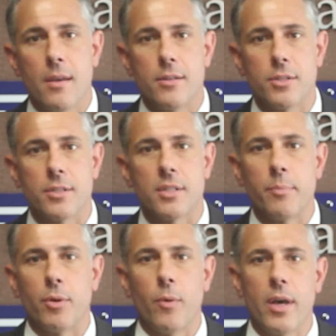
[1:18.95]
just a
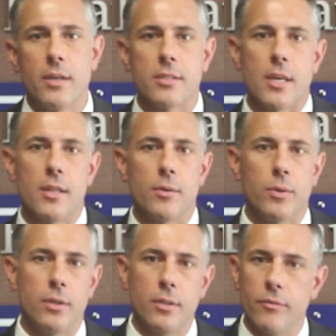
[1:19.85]
simple way to say that
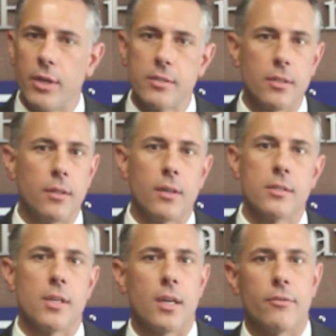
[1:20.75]
we're invested
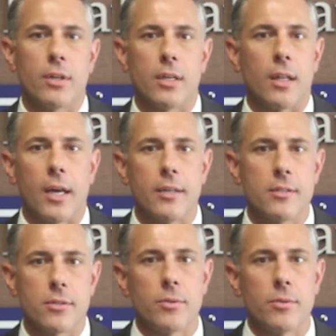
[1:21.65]
alongside of our clients.